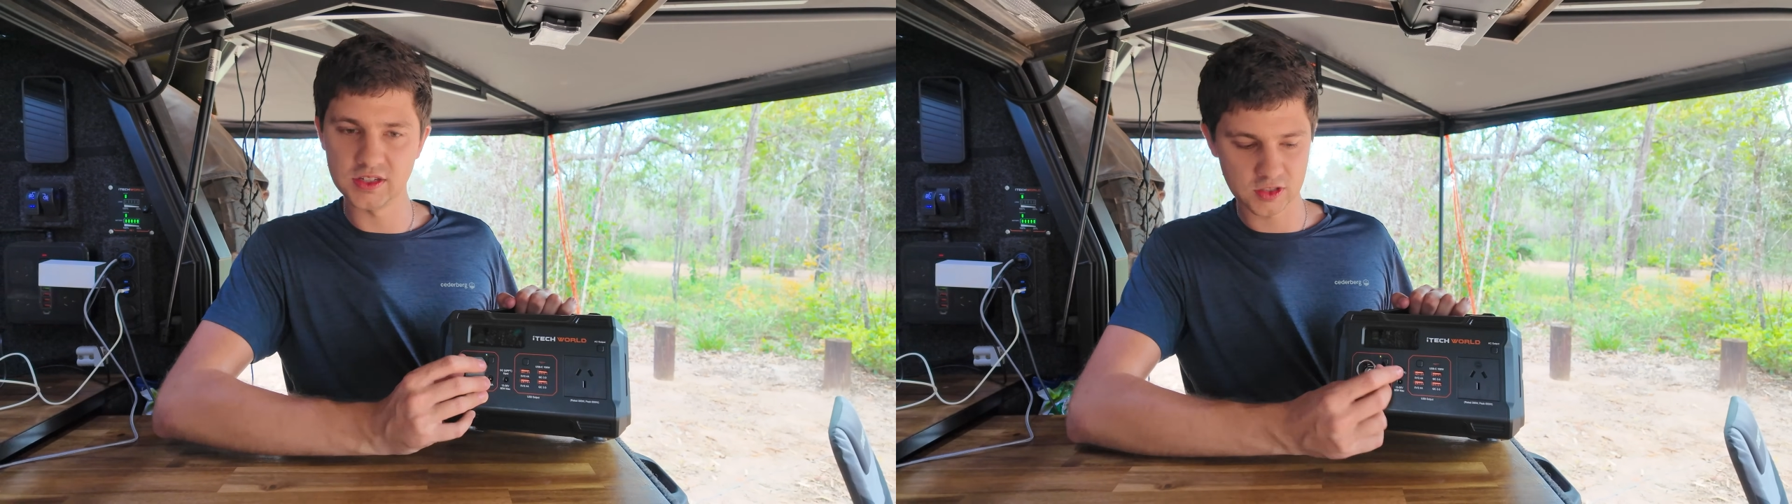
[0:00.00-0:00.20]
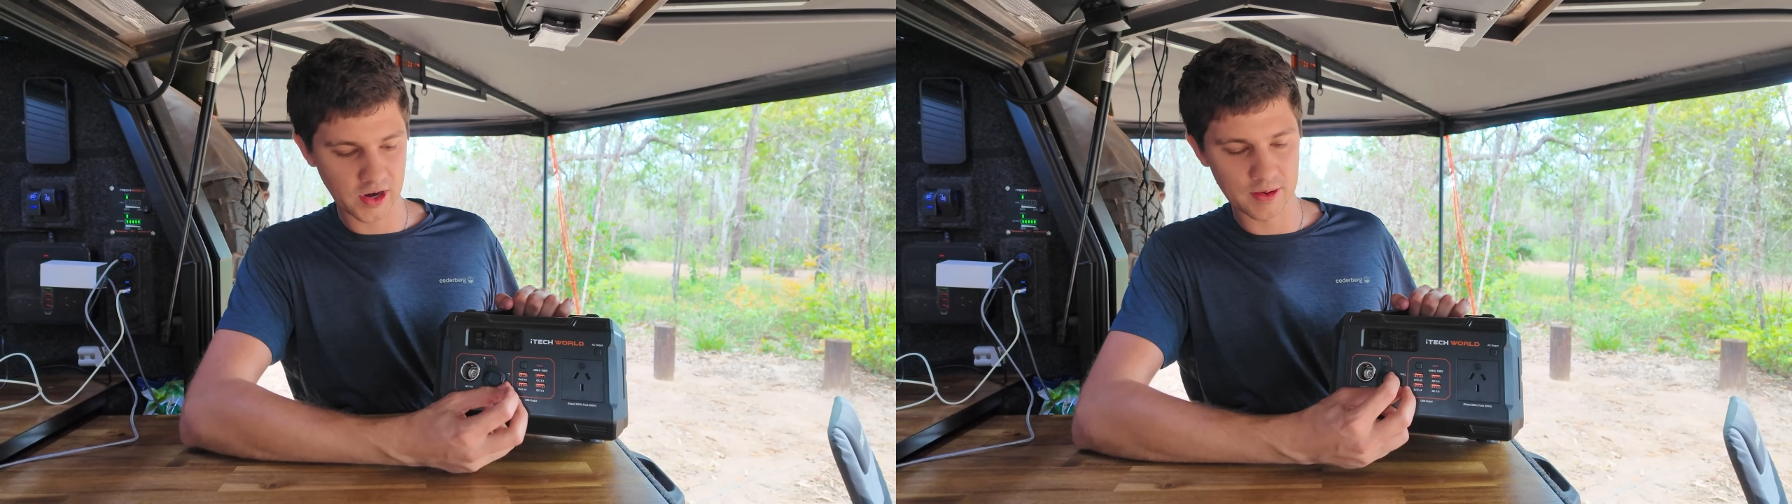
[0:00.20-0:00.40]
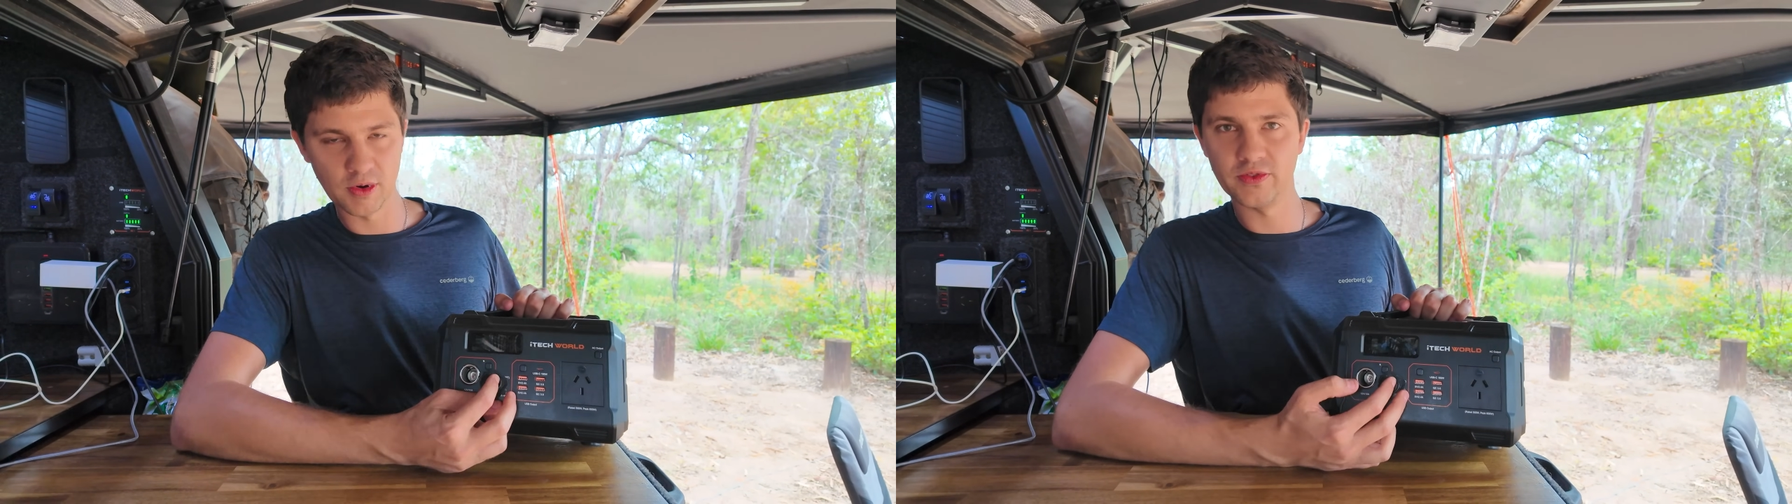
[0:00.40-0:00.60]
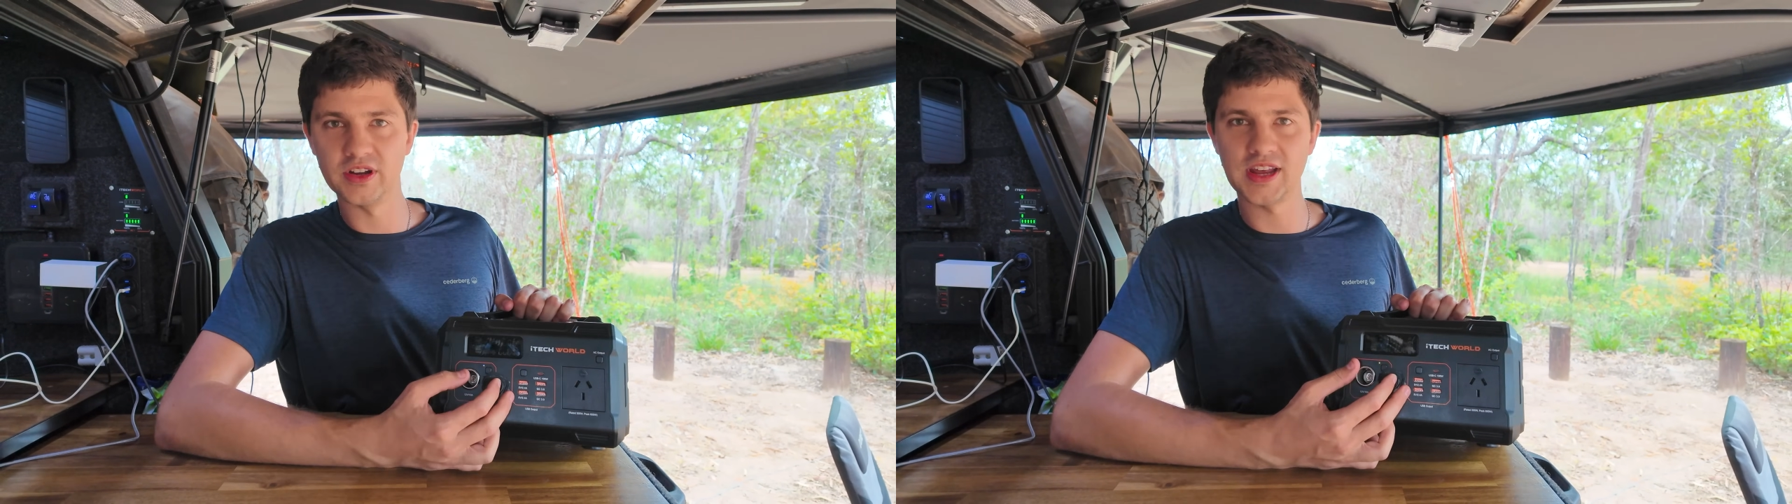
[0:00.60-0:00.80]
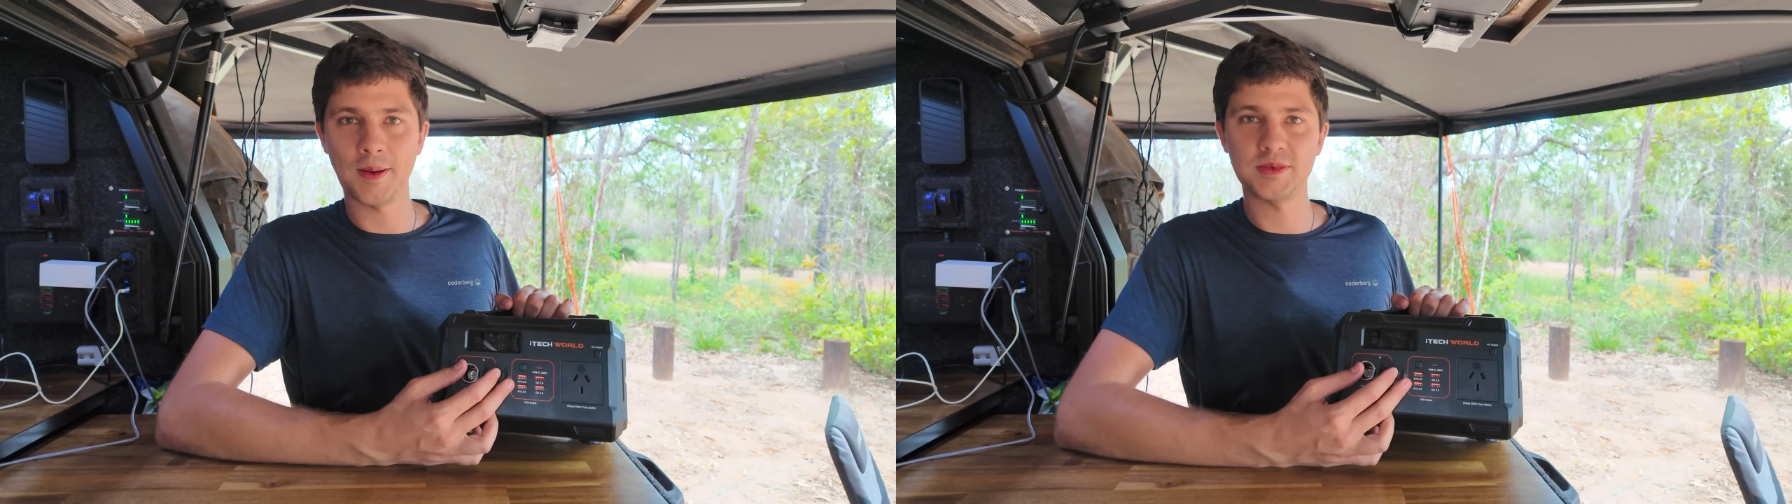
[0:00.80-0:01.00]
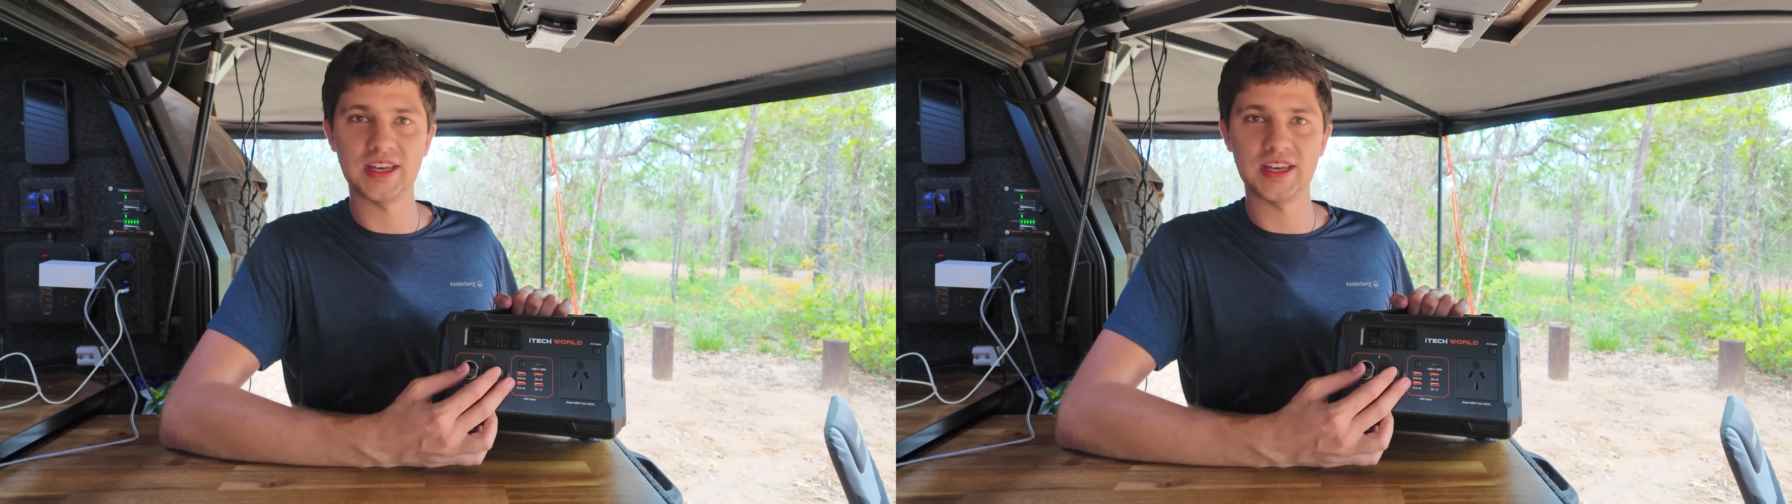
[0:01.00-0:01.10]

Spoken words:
just run them off an adapter